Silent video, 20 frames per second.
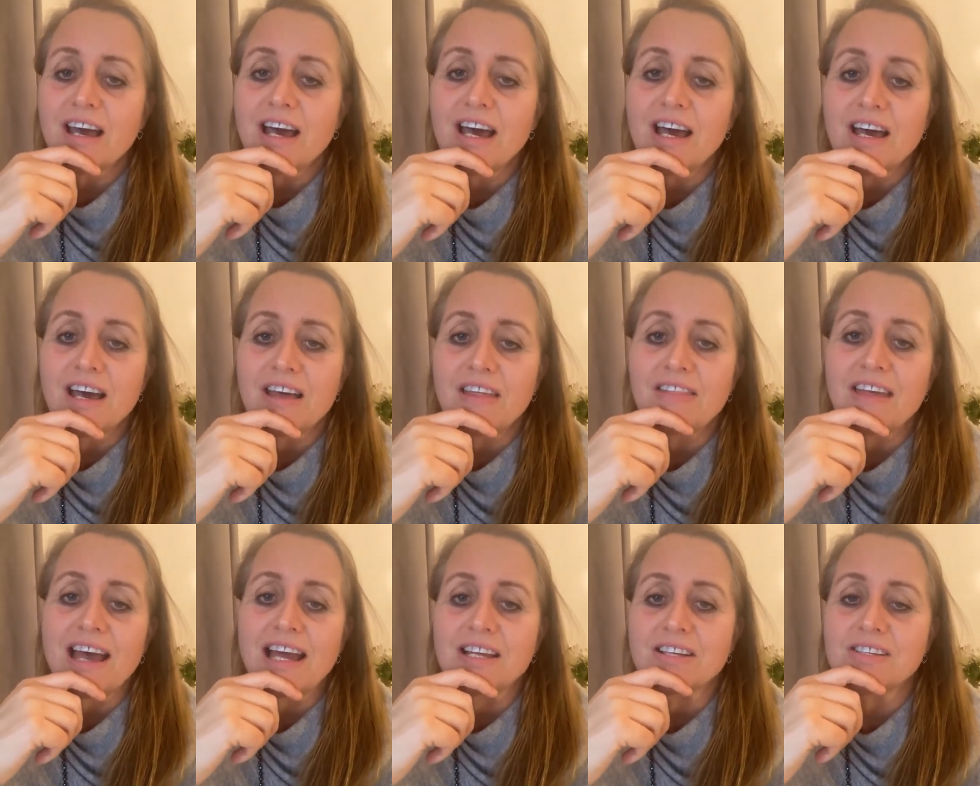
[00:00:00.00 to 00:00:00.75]

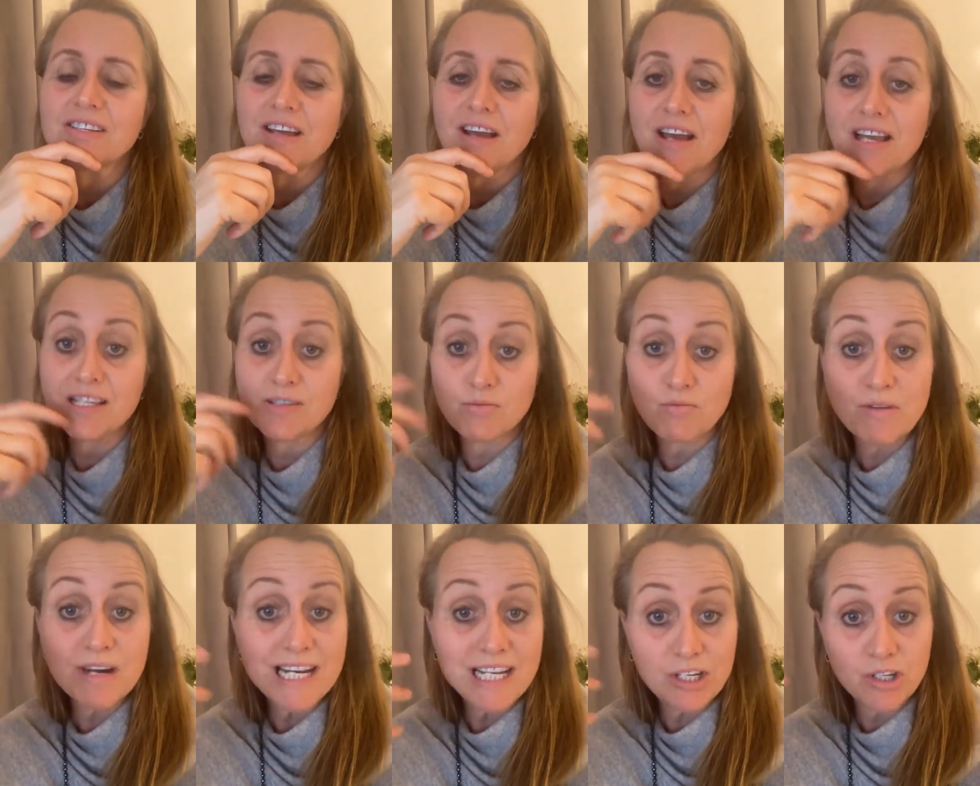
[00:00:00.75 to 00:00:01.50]
that
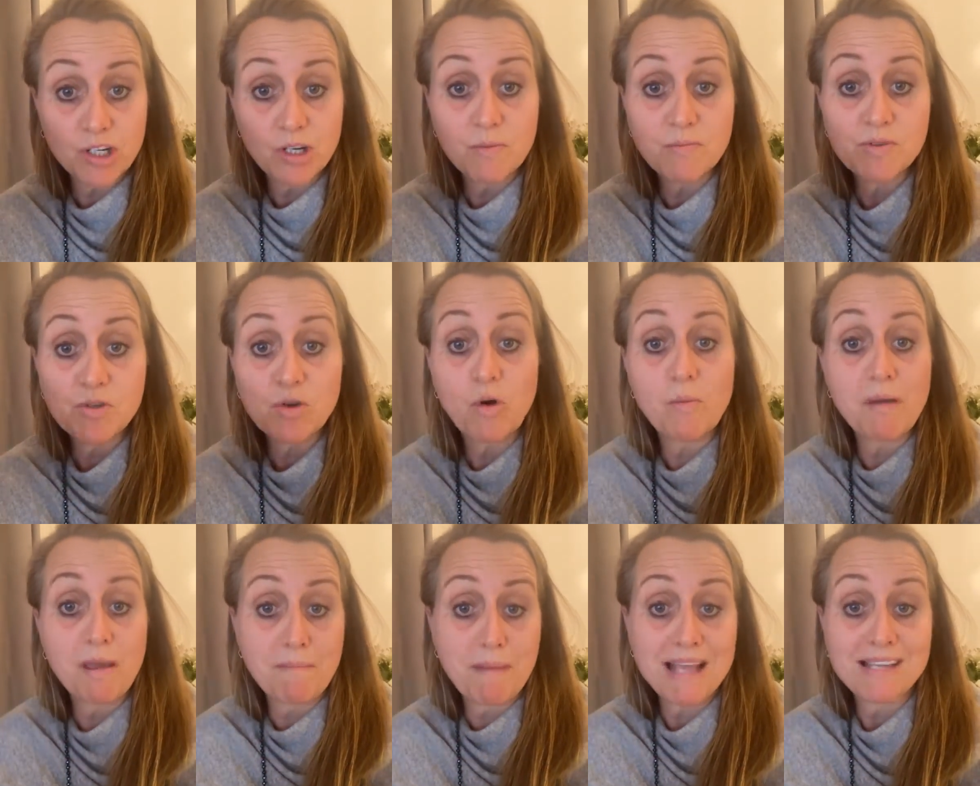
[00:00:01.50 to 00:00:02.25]
is really good at
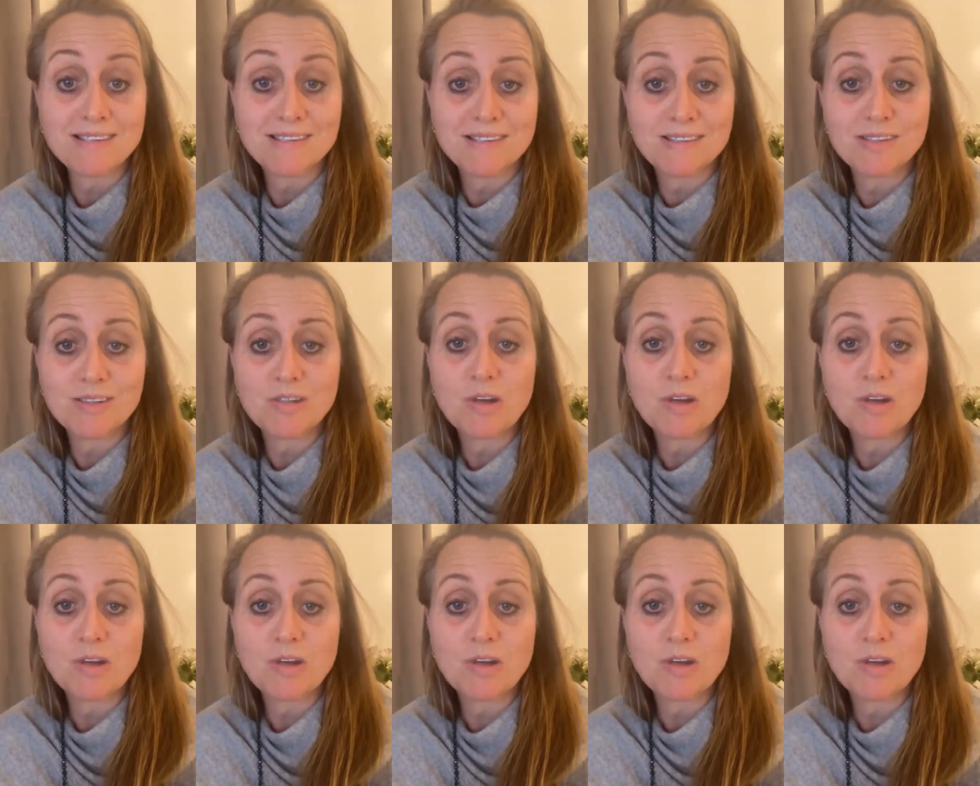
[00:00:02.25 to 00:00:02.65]
absorbing medicine.